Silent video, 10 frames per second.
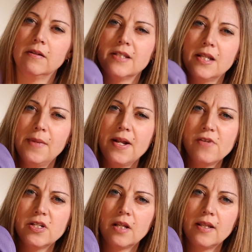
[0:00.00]
Has anybody
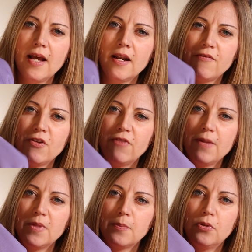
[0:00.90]
ever done that? Have you
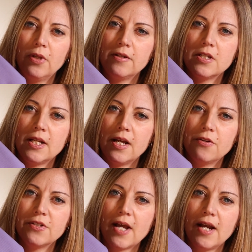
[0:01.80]
flipped bullet to the
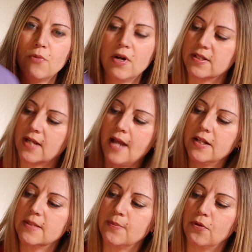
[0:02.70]
other side where it's kind
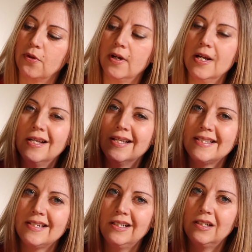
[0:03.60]
of smoother?
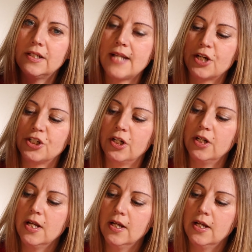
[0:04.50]
Still a little textured.